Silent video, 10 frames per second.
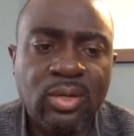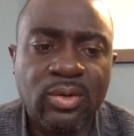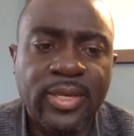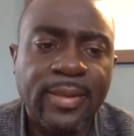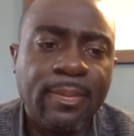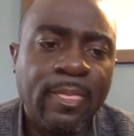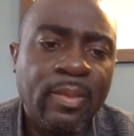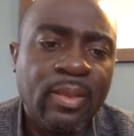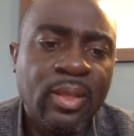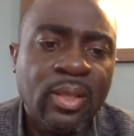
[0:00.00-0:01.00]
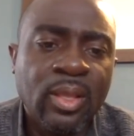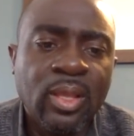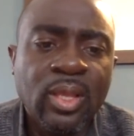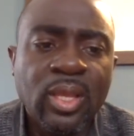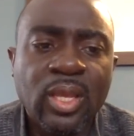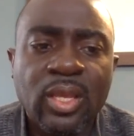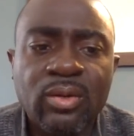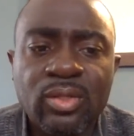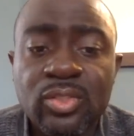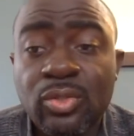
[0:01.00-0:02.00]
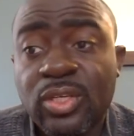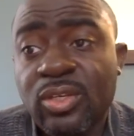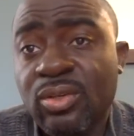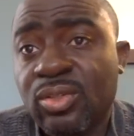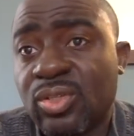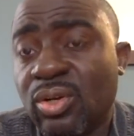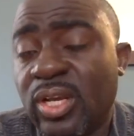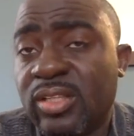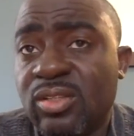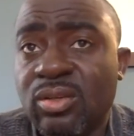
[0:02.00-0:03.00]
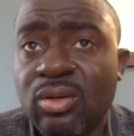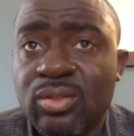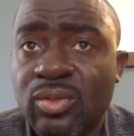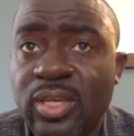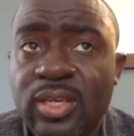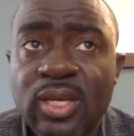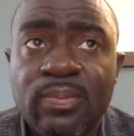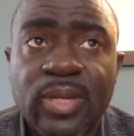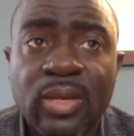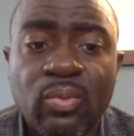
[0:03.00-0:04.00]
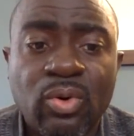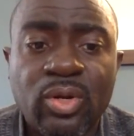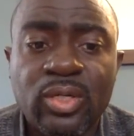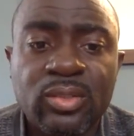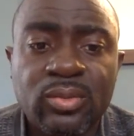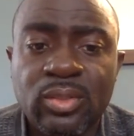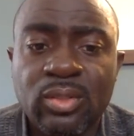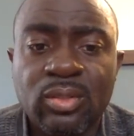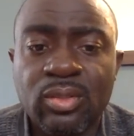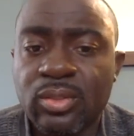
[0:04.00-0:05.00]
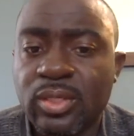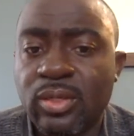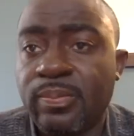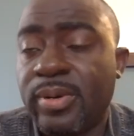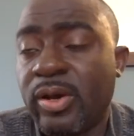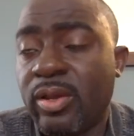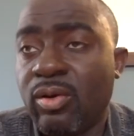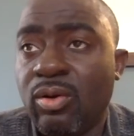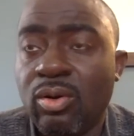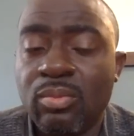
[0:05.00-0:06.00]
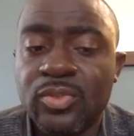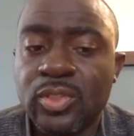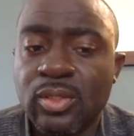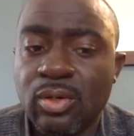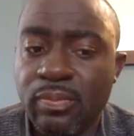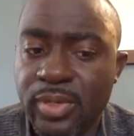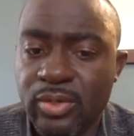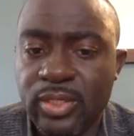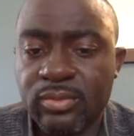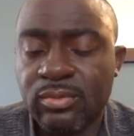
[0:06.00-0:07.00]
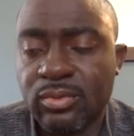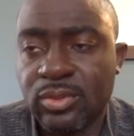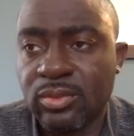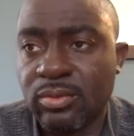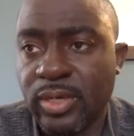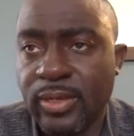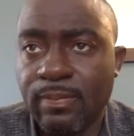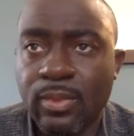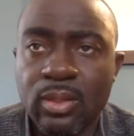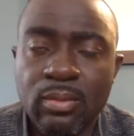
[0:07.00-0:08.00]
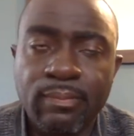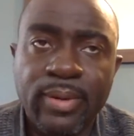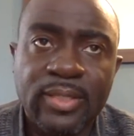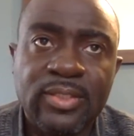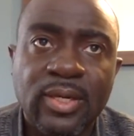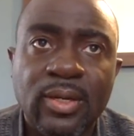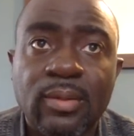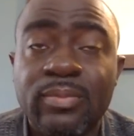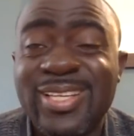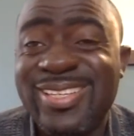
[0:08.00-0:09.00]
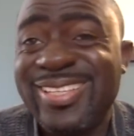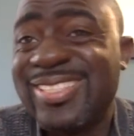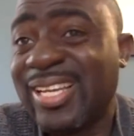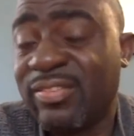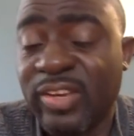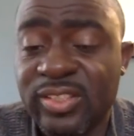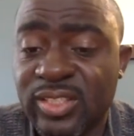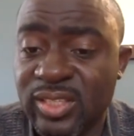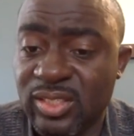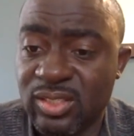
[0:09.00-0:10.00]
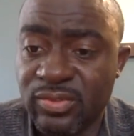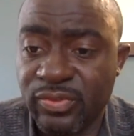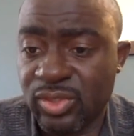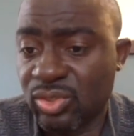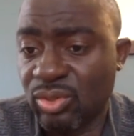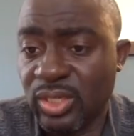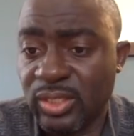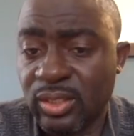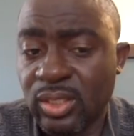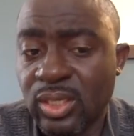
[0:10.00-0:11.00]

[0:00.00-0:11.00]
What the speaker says: Okay. And also you can use solars, to heat up like water, can you power your homes or buildings, right? But the disadvantages for solar